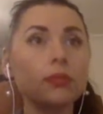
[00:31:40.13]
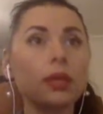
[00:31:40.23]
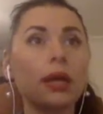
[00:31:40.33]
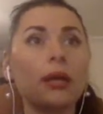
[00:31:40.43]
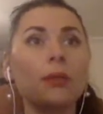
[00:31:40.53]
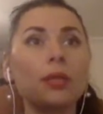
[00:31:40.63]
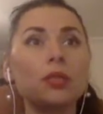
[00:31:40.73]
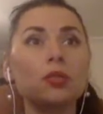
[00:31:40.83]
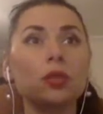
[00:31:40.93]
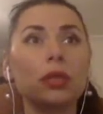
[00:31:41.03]
I
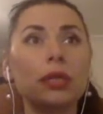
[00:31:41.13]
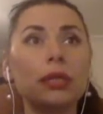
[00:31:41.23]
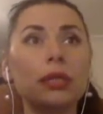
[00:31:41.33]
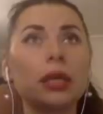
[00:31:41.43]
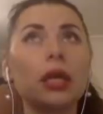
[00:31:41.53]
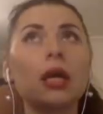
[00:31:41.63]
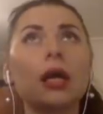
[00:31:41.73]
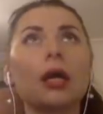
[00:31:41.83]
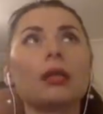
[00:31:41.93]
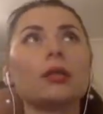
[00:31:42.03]
must to clean,
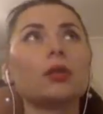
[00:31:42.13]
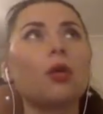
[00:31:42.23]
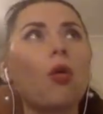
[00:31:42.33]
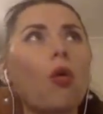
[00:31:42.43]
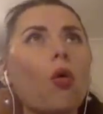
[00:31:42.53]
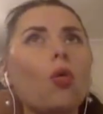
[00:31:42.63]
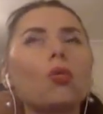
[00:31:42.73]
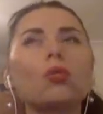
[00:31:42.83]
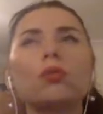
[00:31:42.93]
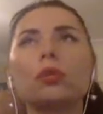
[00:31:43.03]
and
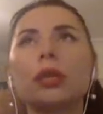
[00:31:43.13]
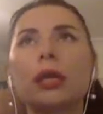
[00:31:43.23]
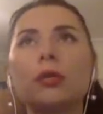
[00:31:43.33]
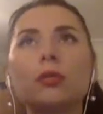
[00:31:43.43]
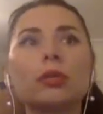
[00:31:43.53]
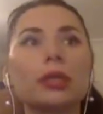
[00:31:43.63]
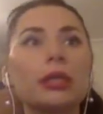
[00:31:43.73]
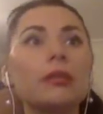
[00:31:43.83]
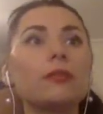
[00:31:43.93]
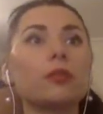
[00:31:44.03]
all what I not
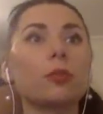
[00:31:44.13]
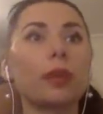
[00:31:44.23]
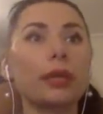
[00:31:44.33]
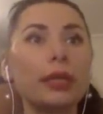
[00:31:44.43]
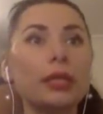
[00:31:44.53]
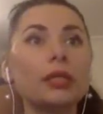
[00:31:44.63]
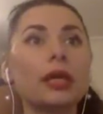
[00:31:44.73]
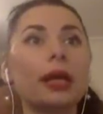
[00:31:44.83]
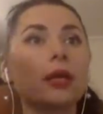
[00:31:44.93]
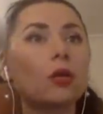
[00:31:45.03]
clean from my
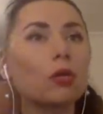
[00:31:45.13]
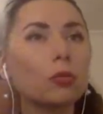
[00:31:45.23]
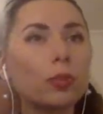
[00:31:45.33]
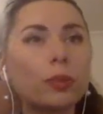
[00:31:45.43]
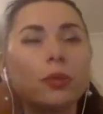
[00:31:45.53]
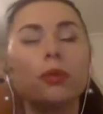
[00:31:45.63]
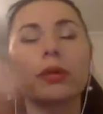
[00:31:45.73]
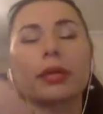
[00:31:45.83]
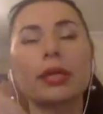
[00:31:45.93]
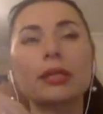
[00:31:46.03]
year, I call people,
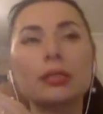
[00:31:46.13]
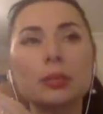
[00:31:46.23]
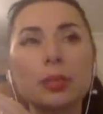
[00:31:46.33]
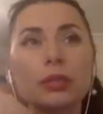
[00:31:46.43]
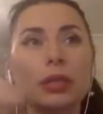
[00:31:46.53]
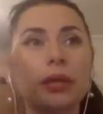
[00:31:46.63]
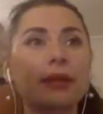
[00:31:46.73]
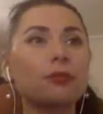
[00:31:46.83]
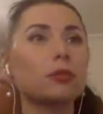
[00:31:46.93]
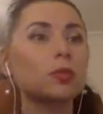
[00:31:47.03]
I write SMS, I
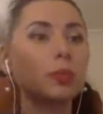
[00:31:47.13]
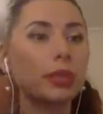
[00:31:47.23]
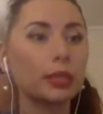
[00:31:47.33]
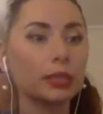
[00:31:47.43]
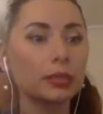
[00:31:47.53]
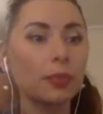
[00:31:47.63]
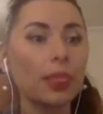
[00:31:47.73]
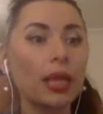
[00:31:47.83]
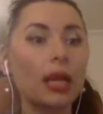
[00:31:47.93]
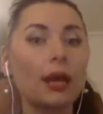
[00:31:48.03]
have some speakings.
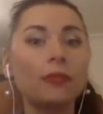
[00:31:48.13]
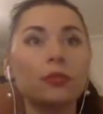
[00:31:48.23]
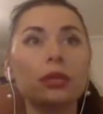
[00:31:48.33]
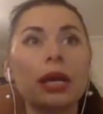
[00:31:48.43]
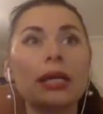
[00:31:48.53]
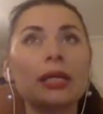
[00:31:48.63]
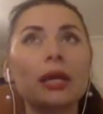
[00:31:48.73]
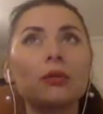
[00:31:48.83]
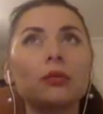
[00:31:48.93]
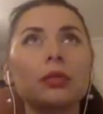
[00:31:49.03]
After I
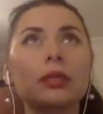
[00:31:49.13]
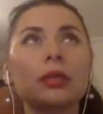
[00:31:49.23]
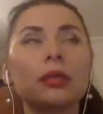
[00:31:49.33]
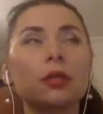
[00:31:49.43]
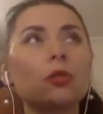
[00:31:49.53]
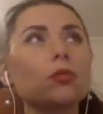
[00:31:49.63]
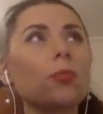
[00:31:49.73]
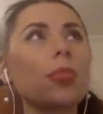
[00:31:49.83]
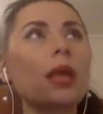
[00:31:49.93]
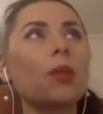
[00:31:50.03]
wrote
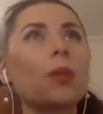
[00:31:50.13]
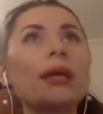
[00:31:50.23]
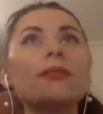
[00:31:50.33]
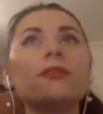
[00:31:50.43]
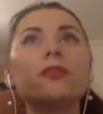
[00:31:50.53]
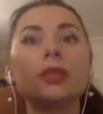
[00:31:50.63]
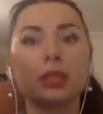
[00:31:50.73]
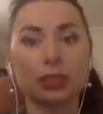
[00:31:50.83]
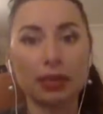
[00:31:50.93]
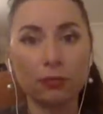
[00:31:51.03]
my
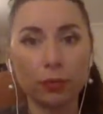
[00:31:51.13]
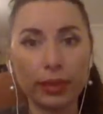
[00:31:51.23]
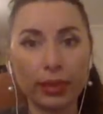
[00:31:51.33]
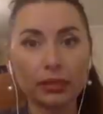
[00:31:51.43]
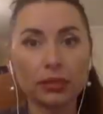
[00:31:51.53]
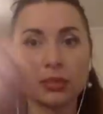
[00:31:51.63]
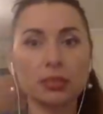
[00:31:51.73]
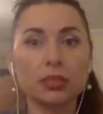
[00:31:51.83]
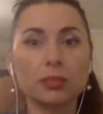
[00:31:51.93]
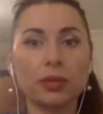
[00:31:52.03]
fears, I will make it in
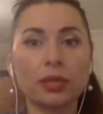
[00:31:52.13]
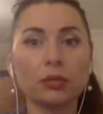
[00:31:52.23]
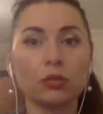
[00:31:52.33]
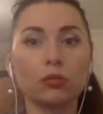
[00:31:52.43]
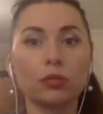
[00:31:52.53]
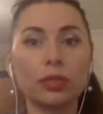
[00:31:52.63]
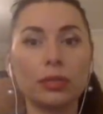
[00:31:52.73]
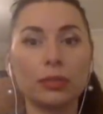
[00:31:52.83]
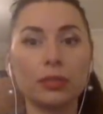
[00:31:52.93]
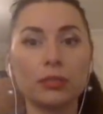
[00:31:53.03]
this marathon of
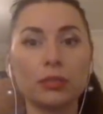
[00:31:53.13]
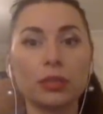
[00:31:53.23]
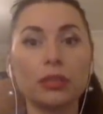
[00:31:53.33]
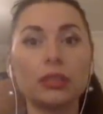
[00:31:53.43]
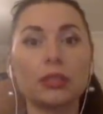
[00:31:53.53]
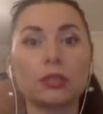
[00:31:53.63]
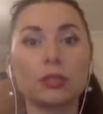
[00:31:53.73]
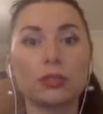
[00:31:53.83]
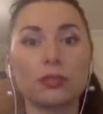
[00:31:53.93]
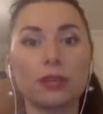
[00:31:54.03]
dreamers, what I did
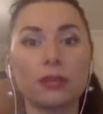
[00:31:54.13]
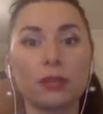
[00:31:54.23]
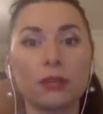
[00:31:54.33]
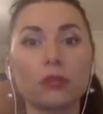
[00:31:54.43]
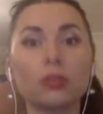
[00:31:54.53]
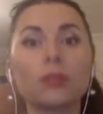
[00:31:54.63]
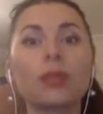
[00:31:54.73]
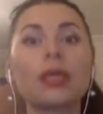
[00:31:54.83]
yesterday, 5 hours.